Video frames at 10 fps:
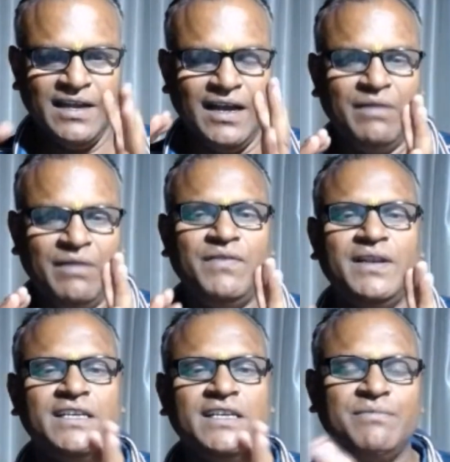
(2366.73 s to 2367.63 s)
I
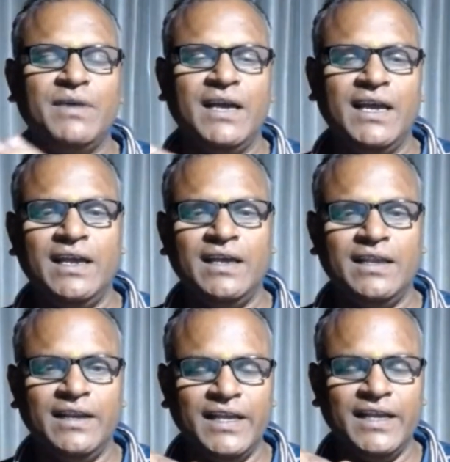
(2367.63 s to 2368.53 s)
finish my
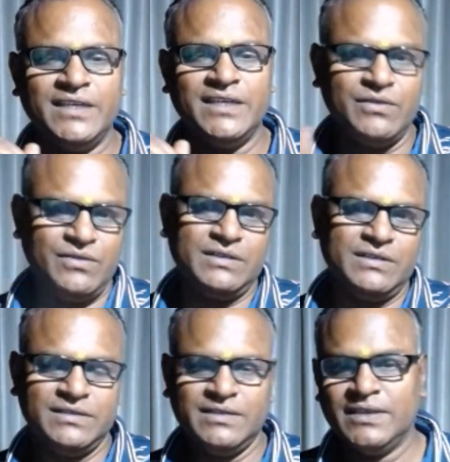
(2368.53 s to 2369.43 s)
nature
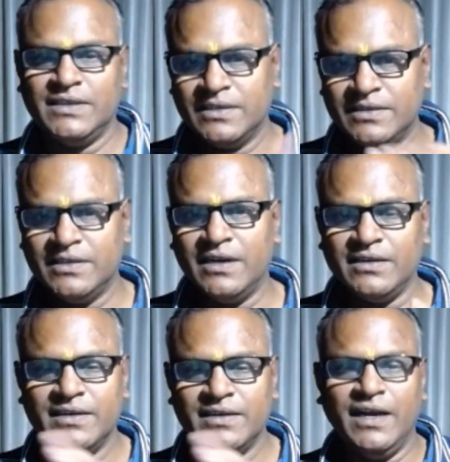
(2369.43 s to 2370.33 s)
calls.
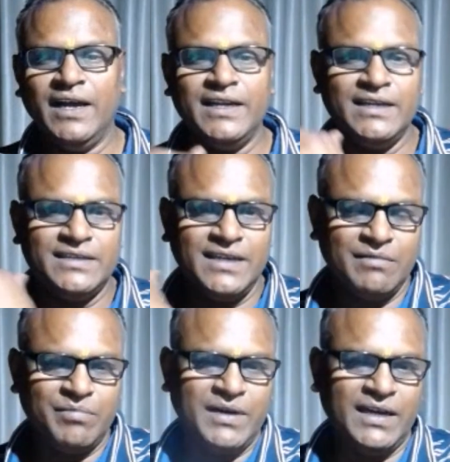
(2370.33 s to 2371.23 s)
Third, I
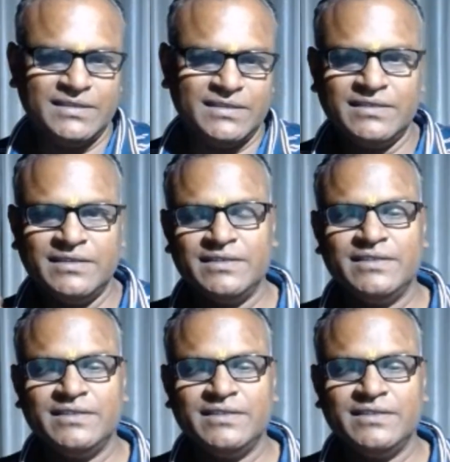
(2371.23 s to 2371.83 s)
take bath.